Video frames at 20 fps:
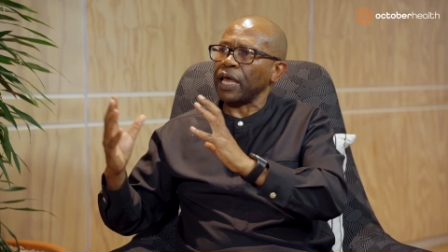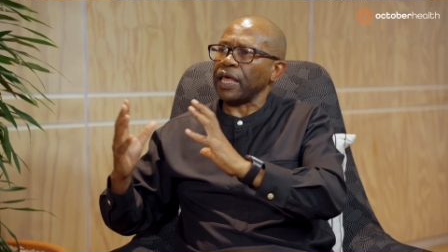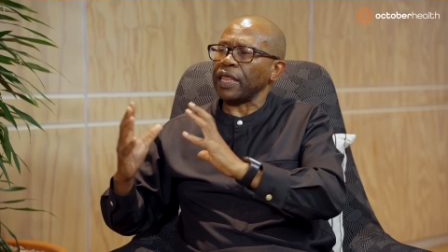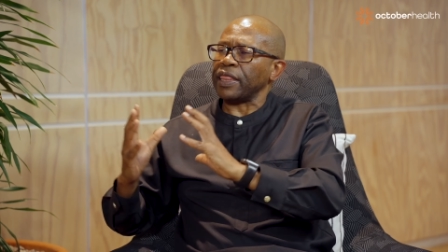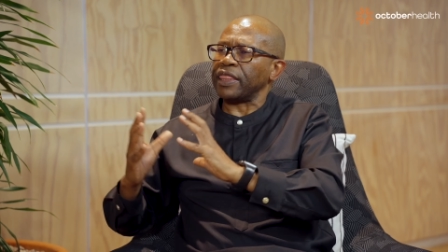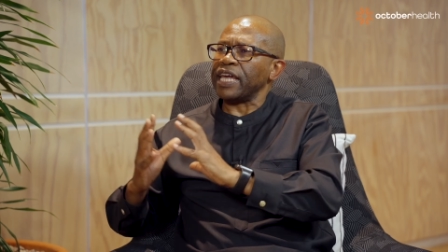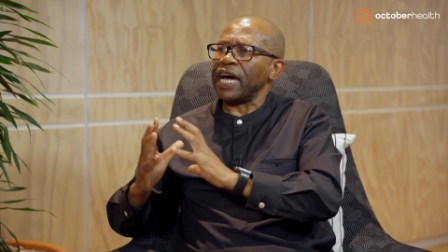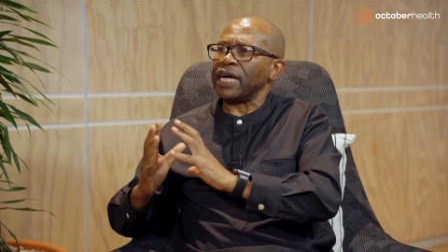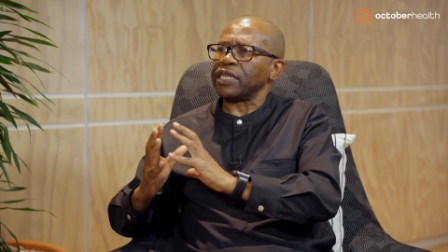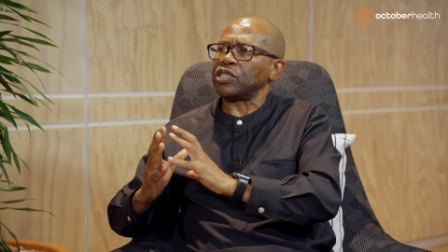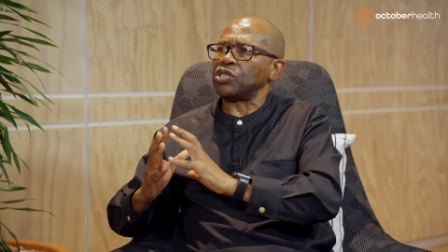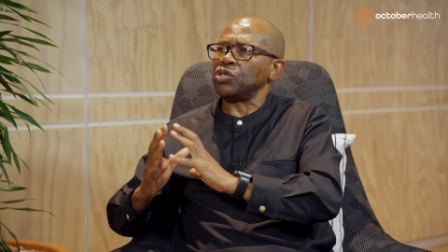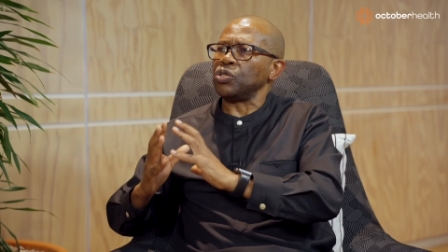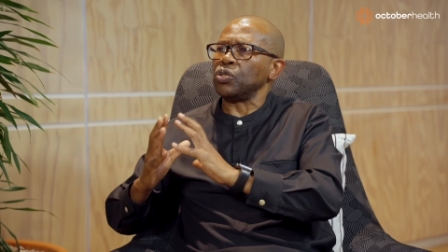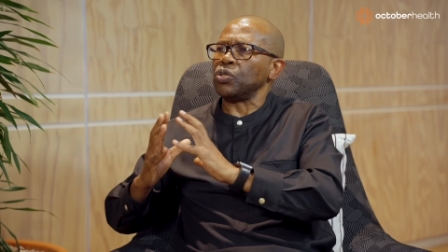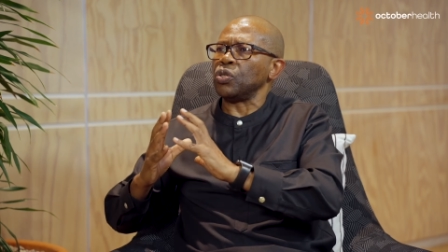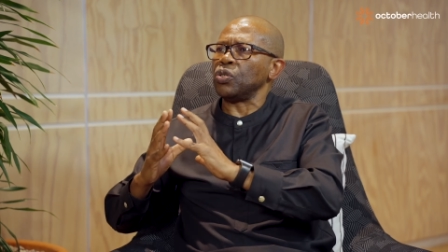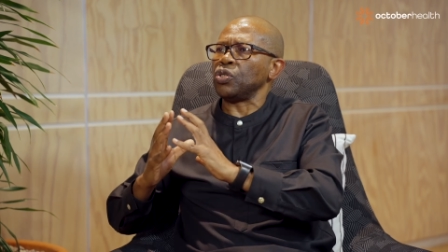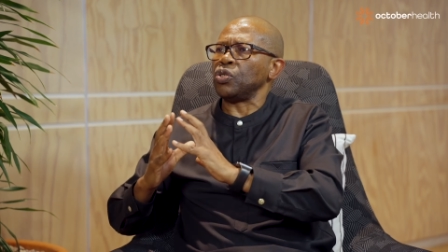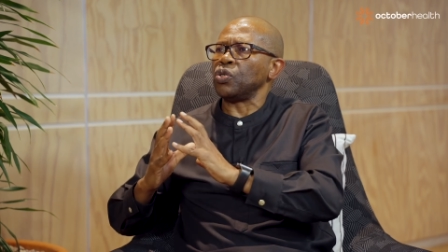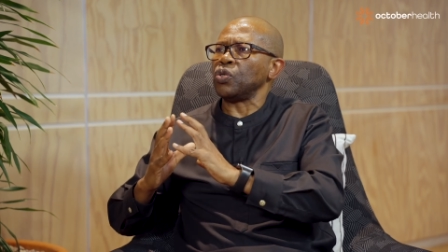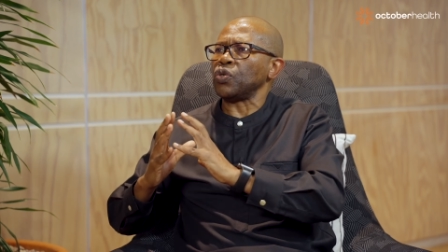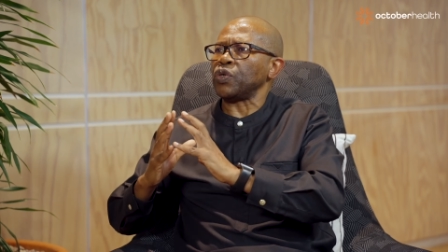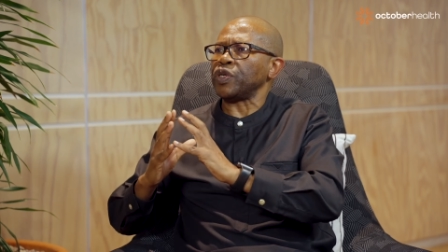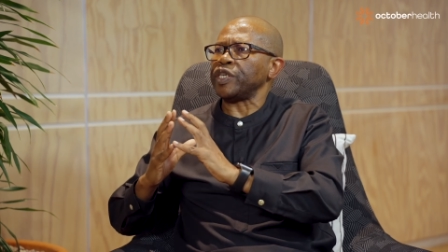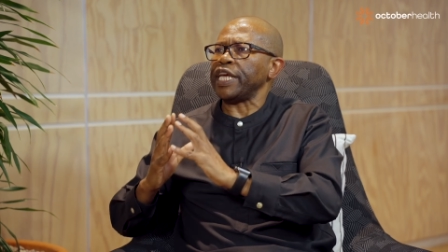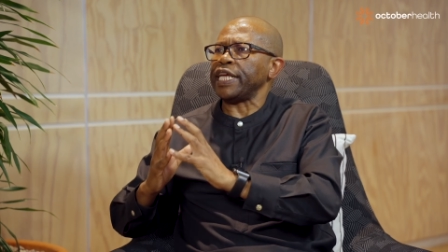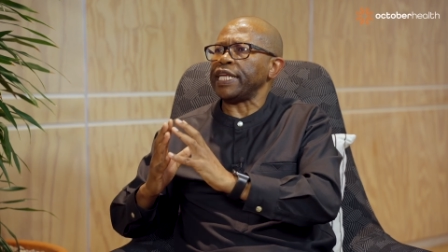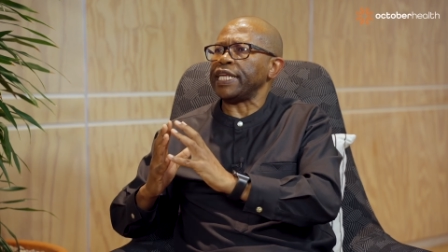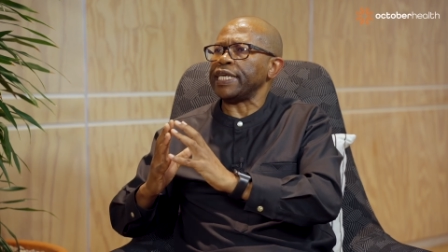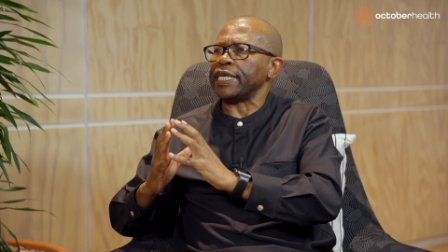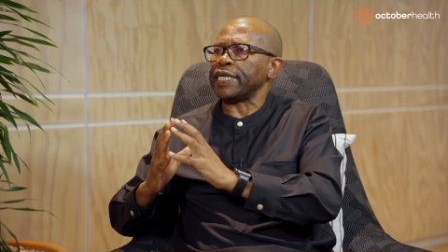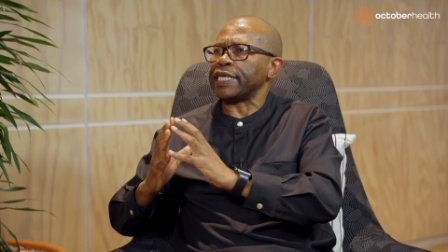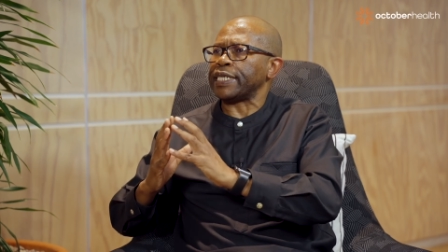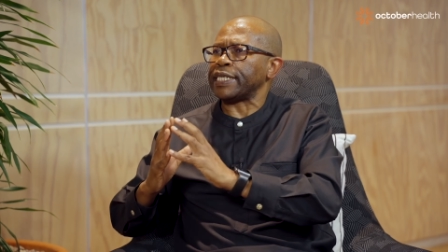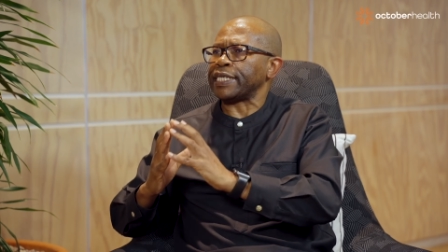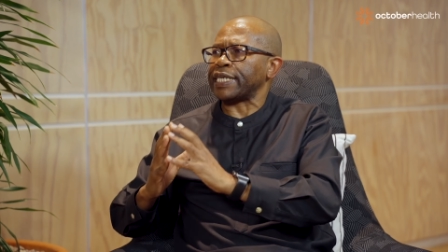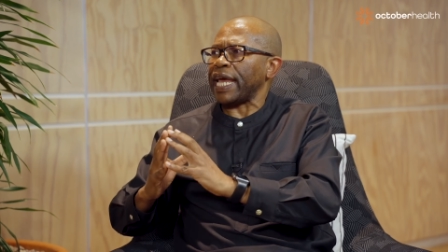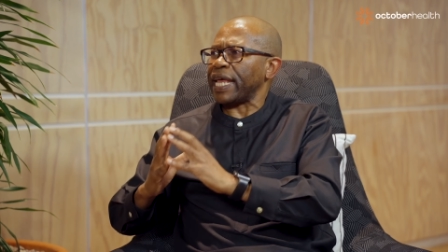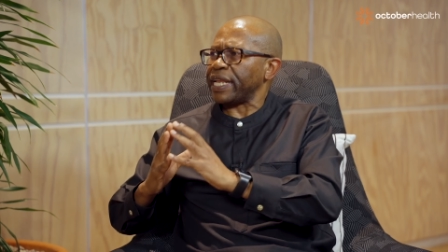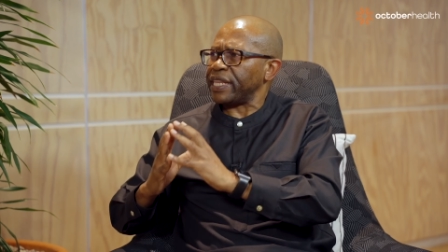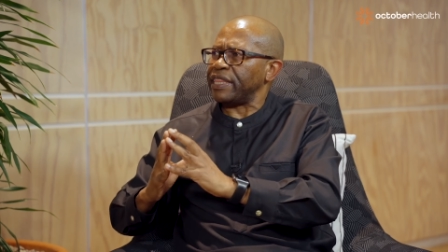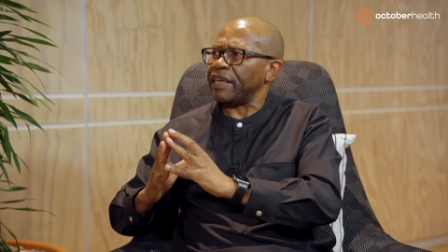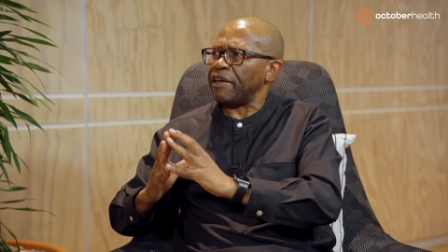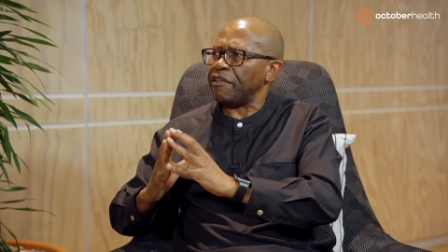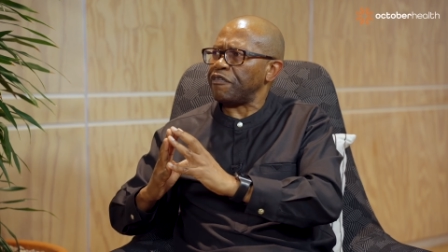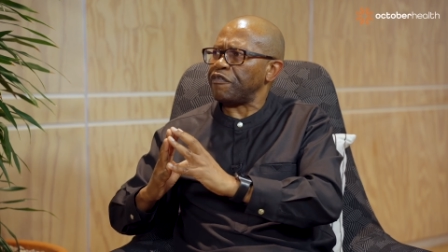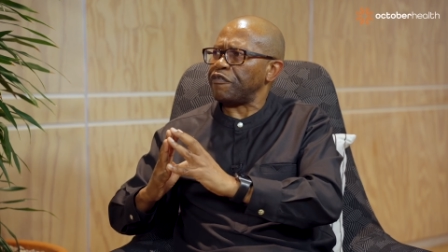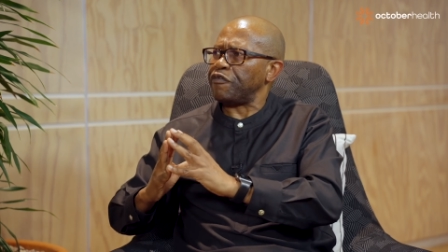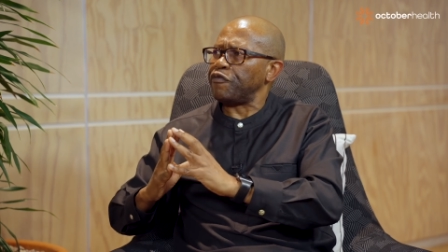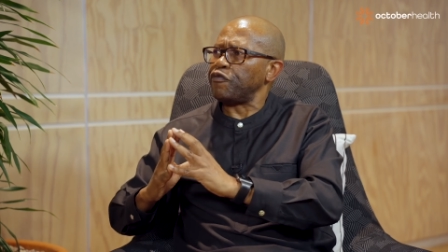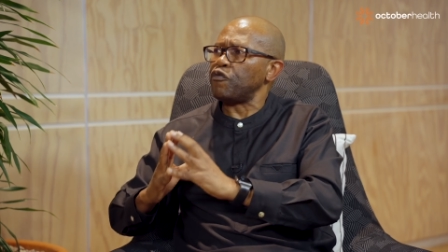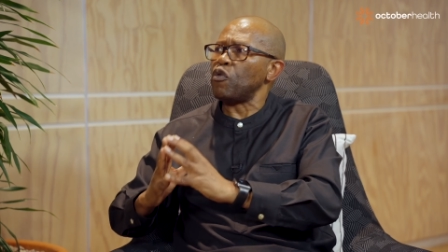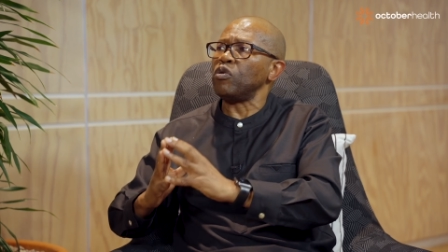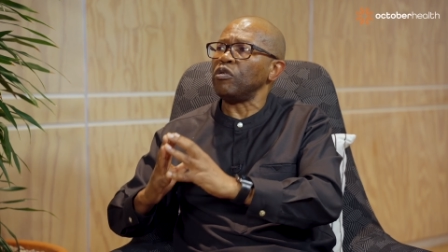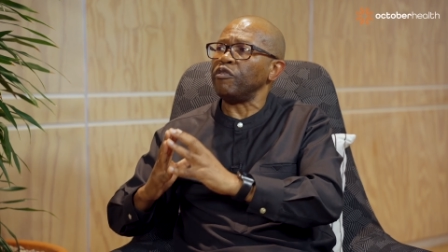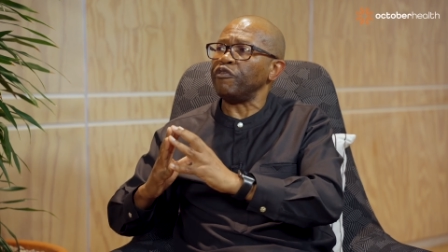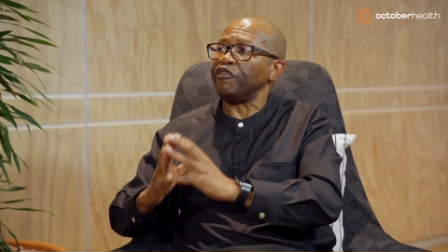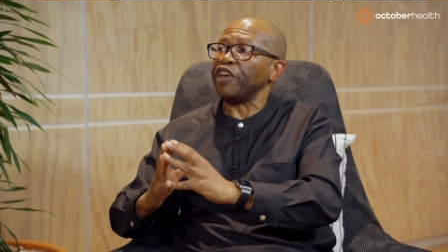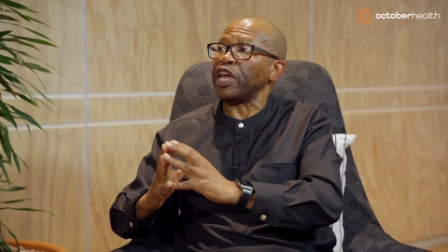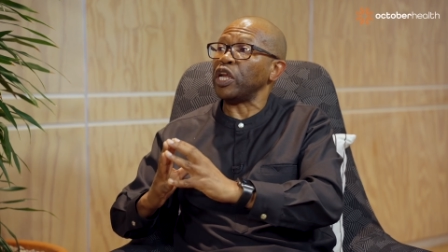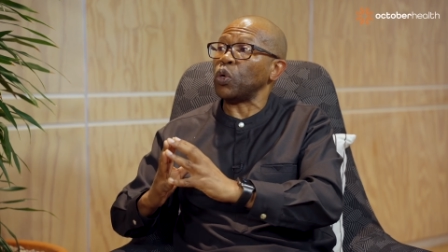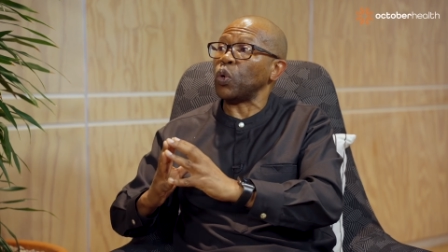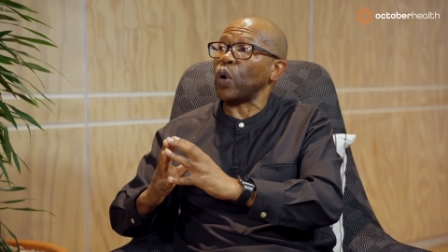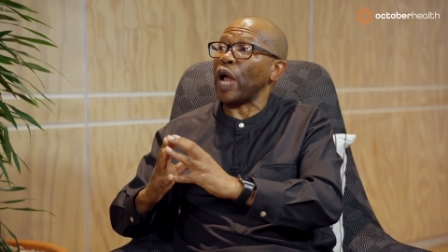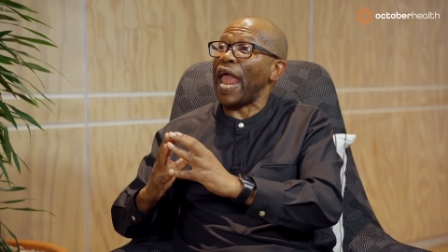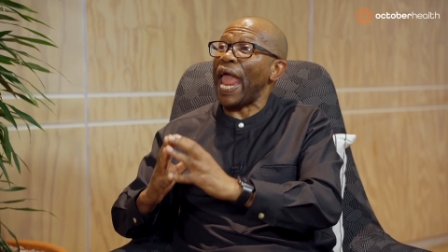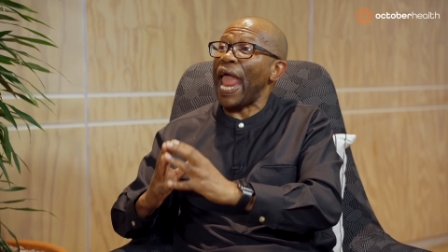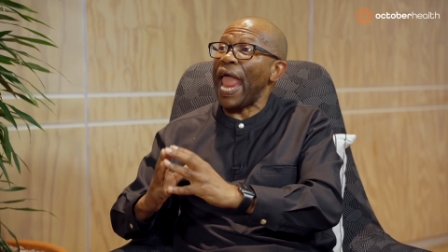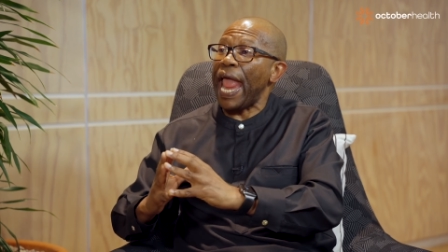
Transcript: that you really get the full value,